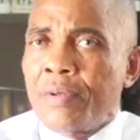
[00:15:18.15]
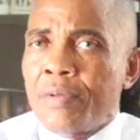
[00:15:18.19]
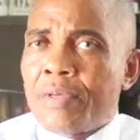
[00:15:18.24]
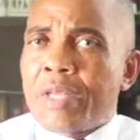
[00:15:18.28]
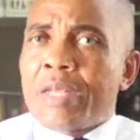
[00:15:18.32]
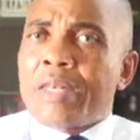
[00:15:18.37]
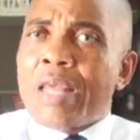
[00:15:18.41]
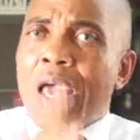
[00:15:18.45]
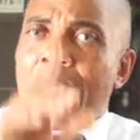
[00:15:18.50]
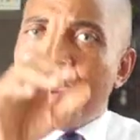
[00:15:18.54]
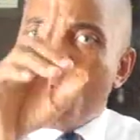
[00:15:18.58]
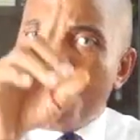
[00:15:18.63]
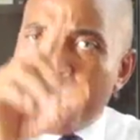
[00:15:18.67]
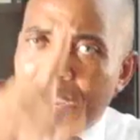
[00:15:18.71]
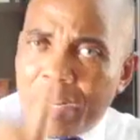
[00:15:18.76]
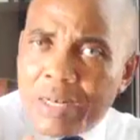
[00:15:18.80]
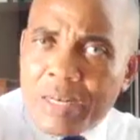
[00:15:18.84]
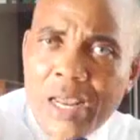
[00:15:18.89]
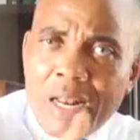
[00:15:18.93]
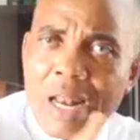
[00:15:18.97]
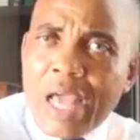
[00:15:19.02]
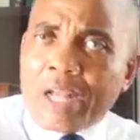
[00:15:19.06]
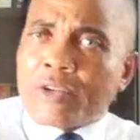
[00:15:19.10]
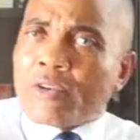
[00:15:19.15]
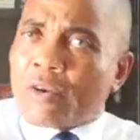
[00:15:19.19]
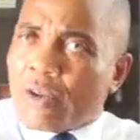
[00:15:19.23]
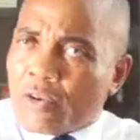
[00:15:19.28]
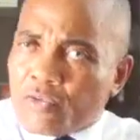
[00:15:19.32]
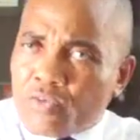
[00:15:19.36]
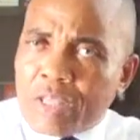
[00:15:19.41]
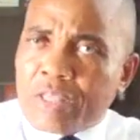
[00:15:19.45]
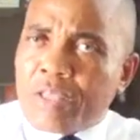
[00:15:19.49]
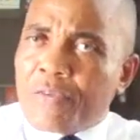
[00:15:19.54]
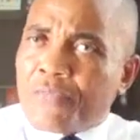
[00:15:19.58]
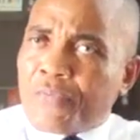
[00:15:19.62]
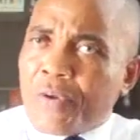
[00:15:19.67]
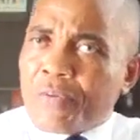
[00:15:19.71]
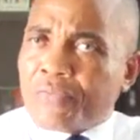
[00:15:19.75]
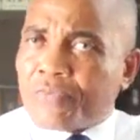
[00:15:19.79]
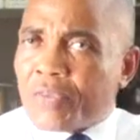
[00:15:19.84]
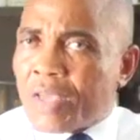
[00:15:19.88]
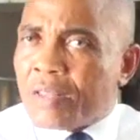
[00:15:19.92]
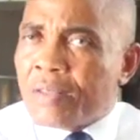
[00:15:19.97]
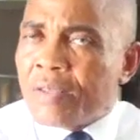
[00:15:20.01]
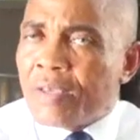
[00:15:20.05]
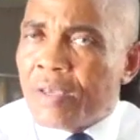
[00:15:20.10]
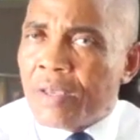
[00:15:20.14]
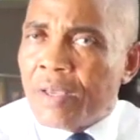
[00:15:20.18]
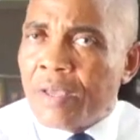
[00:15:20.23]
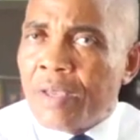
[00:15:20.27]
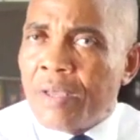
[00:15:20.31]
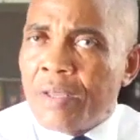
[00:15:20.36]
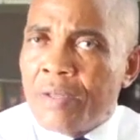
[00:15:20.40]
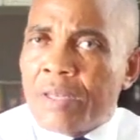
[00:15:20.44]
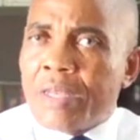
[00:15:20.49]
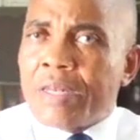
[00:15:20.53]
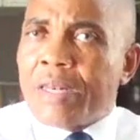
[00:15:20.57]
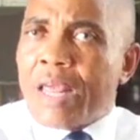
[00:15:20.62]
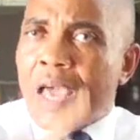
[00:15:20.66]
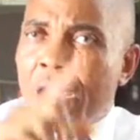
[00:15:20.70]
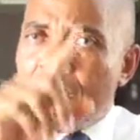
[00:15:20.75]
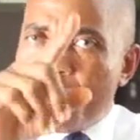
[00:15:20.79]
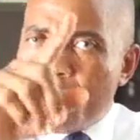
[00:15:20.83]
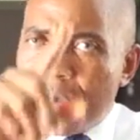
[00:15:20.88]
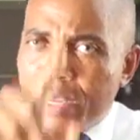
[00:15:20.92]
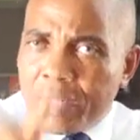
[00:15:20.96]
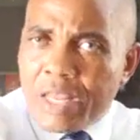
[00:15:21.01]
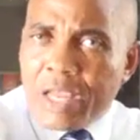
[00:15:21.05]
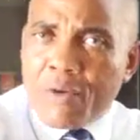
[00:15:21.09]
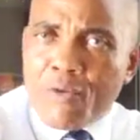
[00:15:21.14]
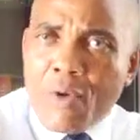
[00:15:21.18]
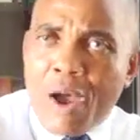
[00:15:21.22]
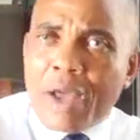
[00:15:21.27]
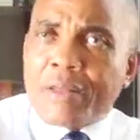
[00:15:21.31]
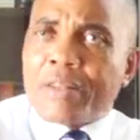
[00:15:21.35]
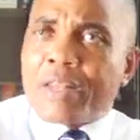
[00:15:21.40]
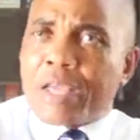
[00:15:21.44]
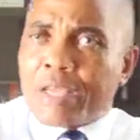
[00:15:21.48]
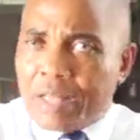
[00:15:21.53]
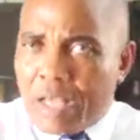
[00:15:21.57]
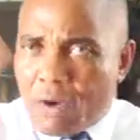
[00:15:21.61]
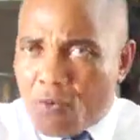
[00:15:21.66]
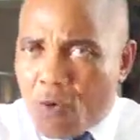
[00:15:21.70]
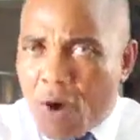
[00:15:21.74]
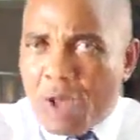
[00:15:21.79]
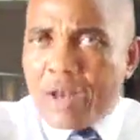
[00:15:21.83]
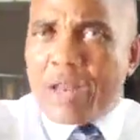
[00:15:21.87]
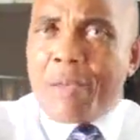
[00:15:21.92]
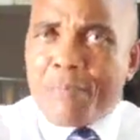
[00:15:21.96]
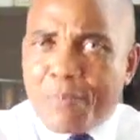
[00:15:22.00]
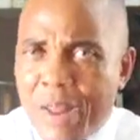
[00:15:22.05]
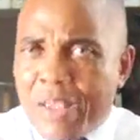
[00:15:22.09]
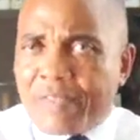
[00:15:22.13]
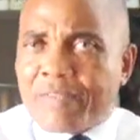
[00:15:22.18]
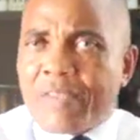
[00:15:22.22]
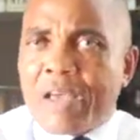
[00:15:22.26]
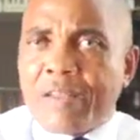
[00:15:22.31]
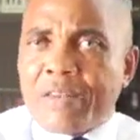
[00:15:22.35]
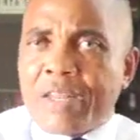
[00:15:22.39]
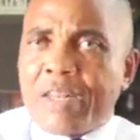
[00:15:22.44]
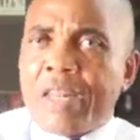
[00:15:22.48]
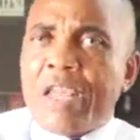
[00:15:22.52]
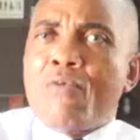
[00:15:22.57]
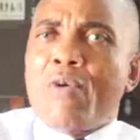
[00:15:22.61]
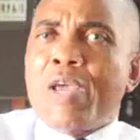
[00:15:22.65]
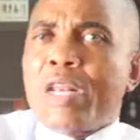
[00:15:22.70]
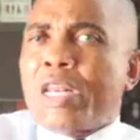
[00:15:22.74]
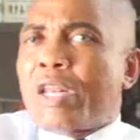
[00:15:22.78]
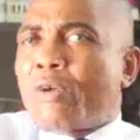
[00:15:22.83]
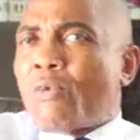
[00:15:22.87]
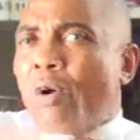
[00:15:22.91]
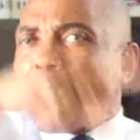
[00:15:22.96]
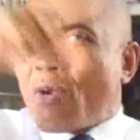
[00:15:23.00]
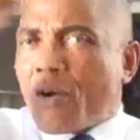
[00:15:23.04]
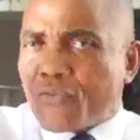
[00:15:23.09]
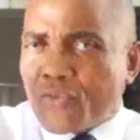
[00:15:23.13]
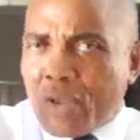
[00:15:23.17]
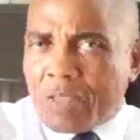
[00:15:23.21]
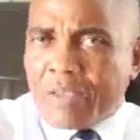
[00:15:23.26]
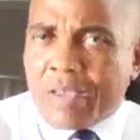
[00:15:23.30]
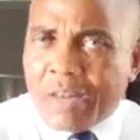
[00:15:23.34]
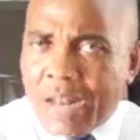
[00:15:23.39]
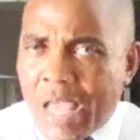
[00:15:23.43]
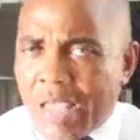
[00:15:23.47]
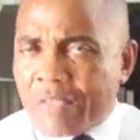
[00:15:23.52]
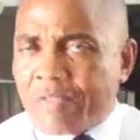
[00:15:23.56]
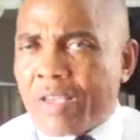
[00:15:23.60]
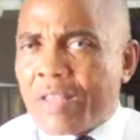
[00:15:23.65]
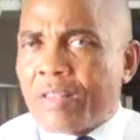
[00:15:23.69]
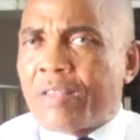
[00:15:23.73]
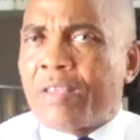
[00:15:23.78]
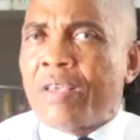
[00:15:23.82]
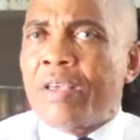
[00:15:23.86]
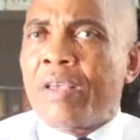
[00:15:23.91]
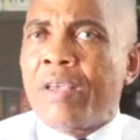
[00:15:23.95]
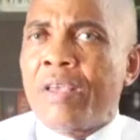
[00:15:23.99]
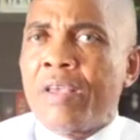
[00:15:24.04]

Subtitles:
Did they win the election of 2015? Did they win the one in place now? Did they win the one of 2019?